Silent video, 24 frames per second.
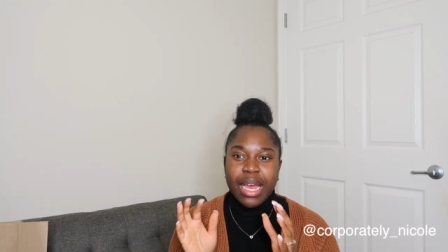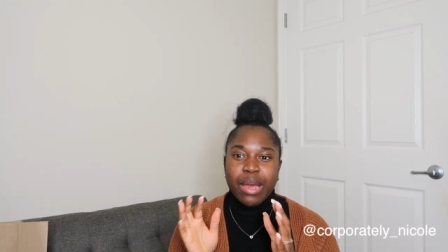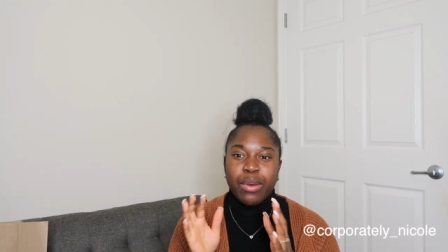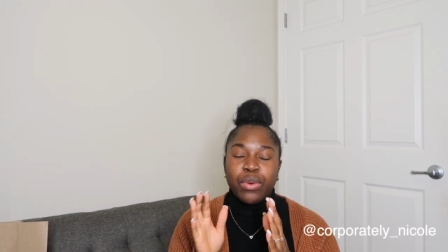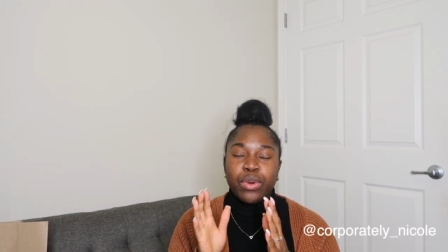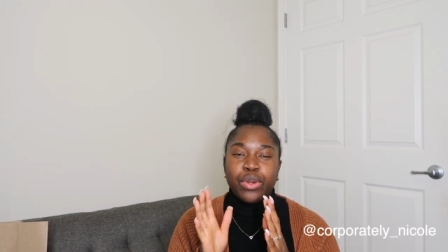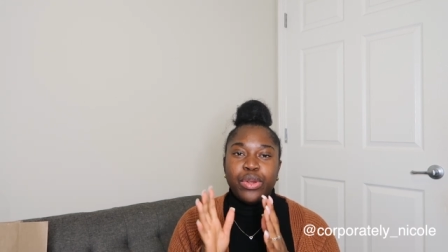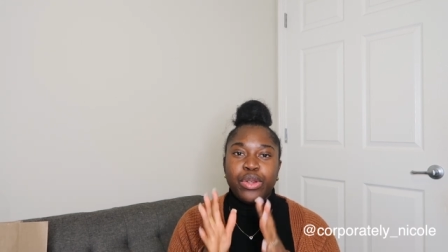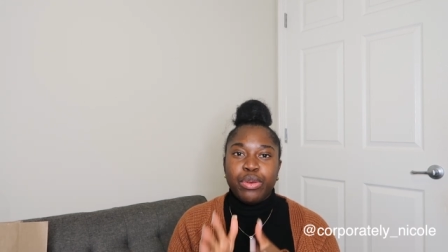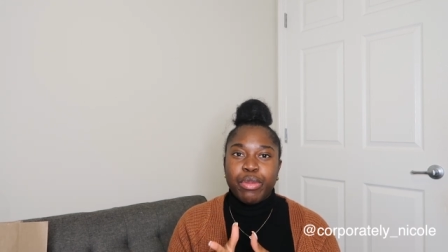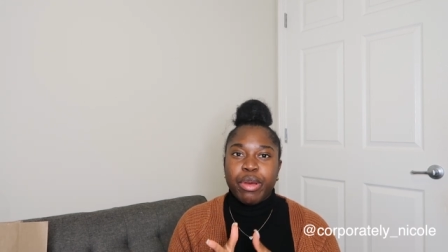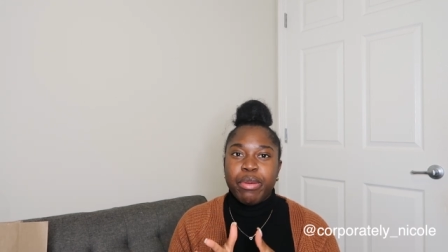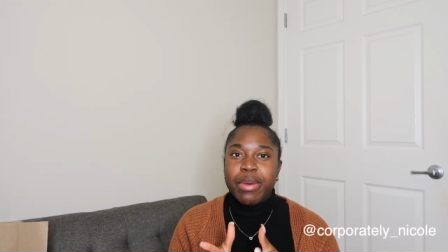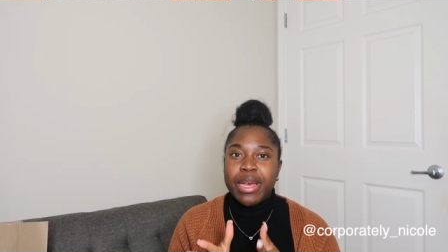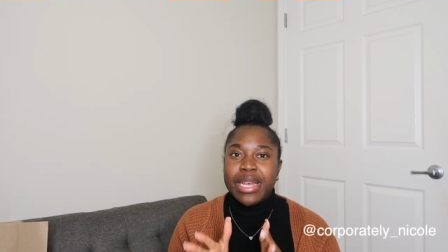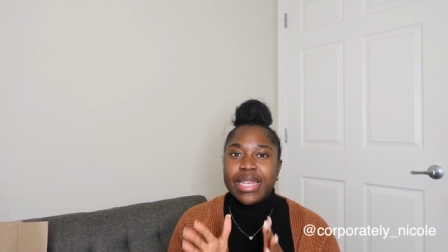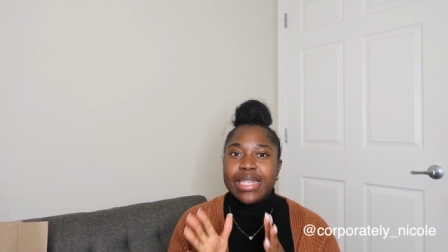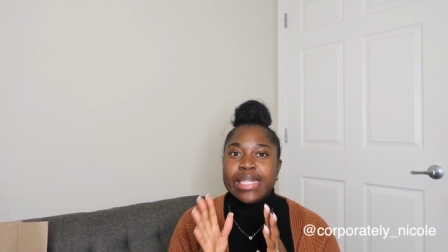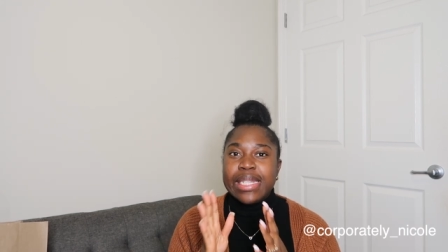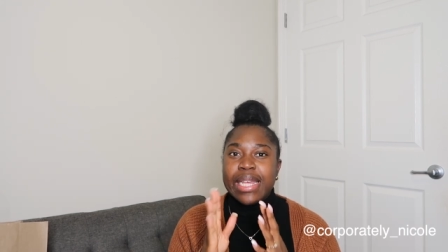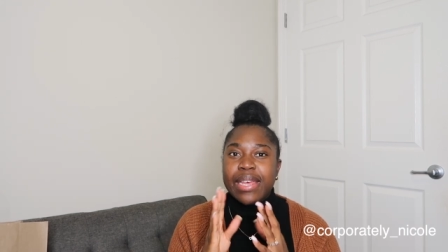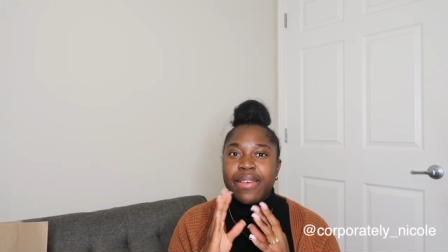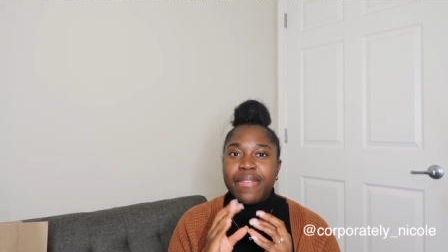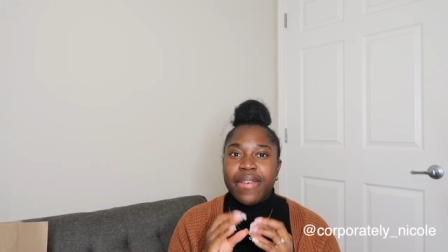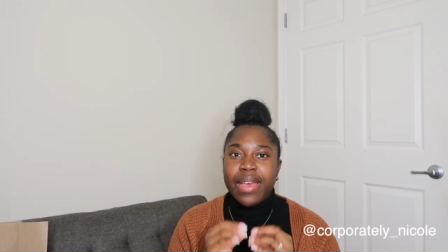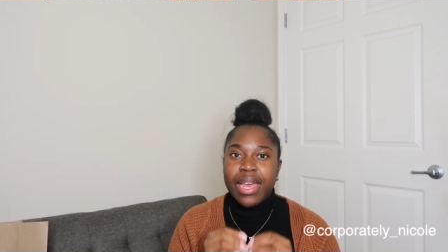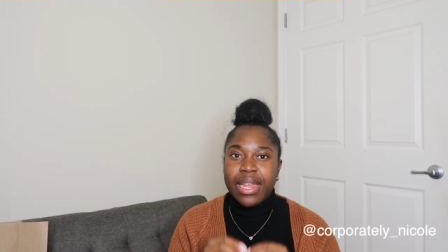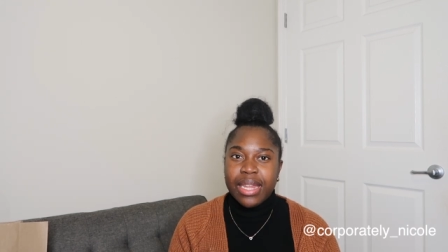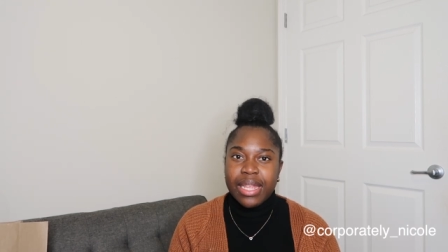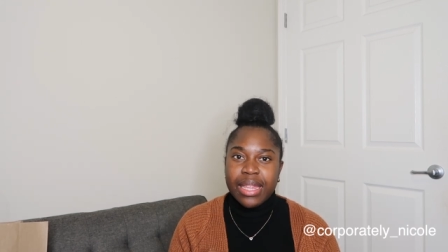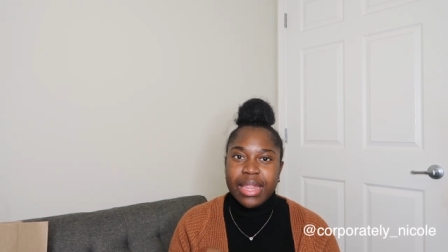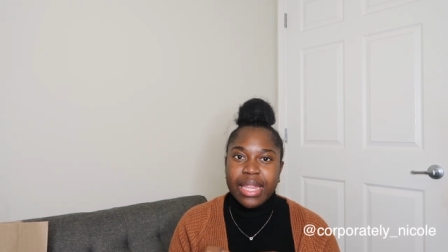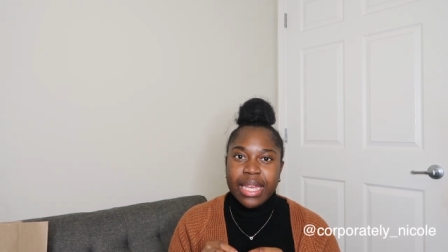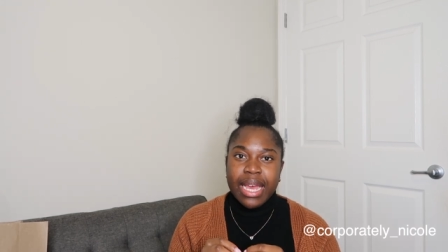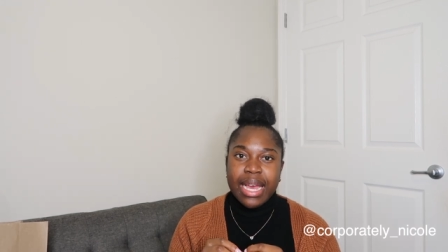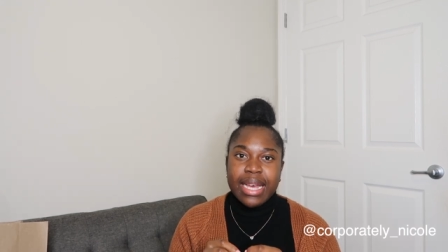I will do my best, if
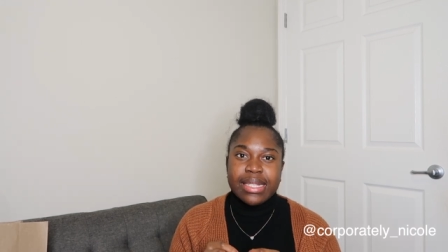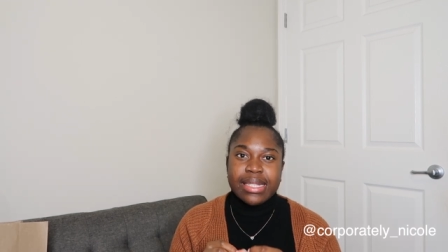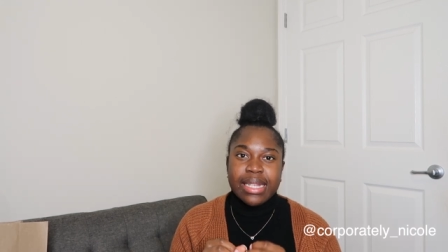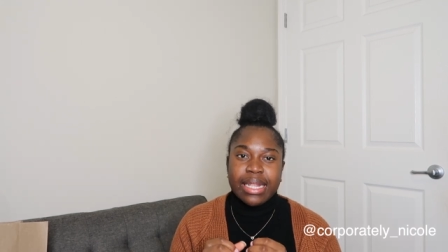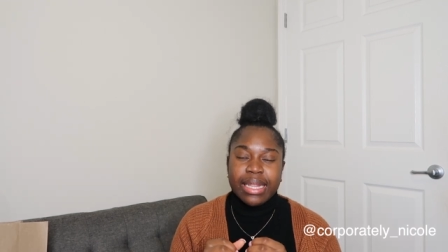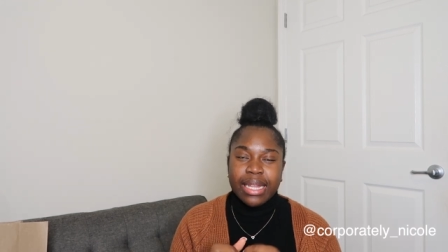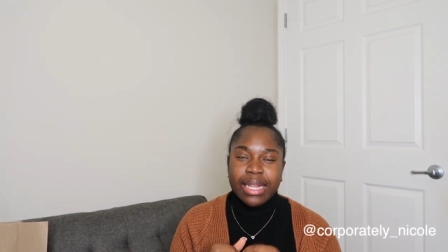anything has a